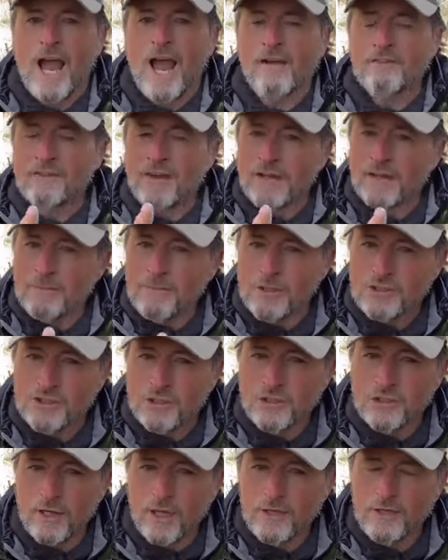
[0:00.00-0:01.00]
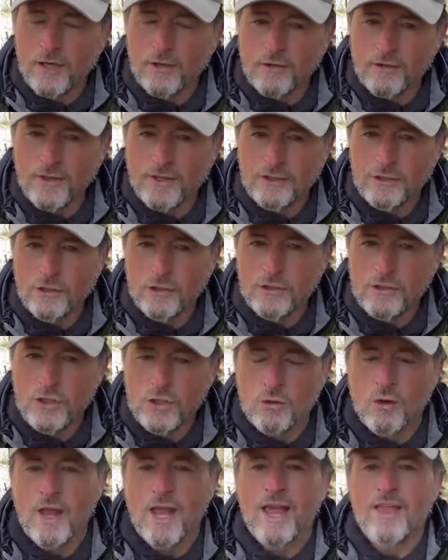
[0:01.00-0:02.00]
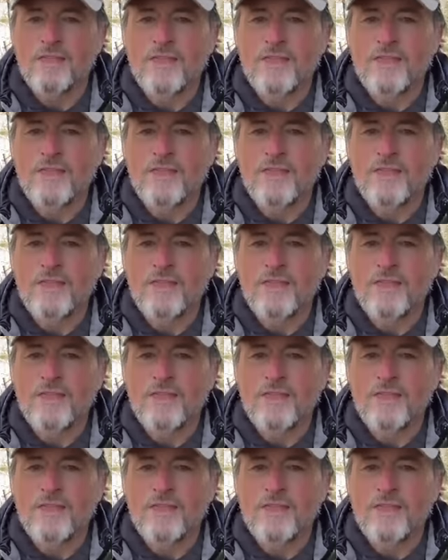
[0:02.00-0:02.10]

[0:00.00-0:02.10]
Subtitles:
I forgot to mention another thing you can do.